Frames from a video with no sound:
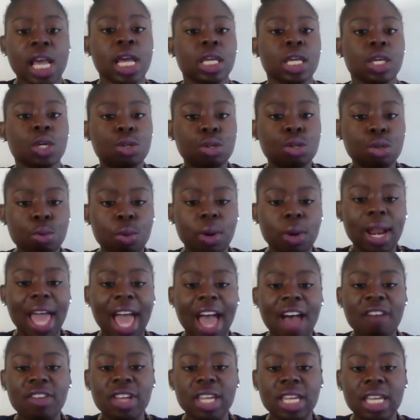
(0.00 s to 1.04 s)
You do want to
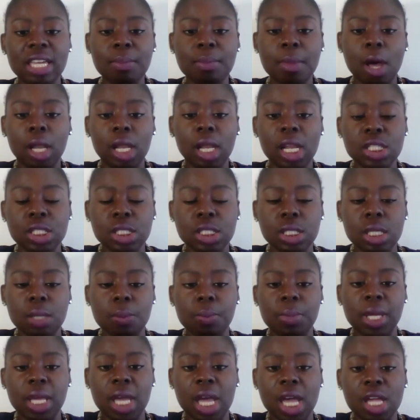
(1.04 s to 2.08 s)
have an email list
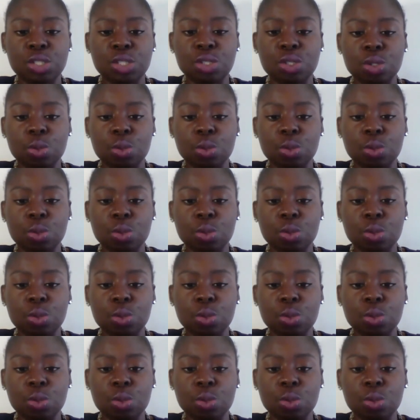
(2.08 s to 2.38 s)
because